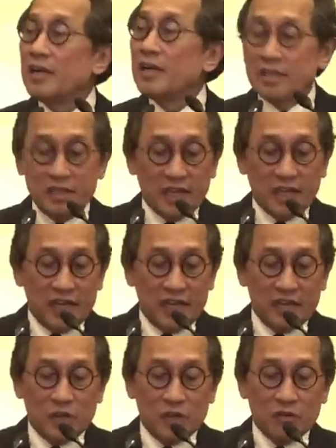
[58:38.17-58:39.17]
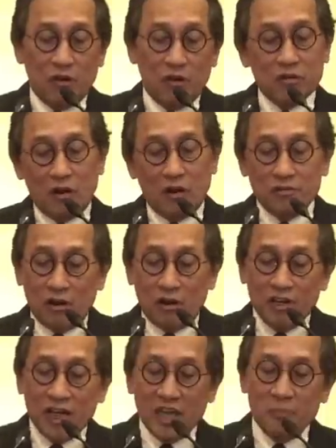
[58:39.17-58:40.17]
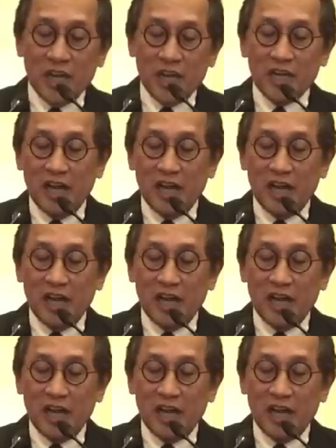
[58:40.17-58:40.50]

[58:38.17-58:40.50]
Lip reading: decide it was all gone wrong, and make a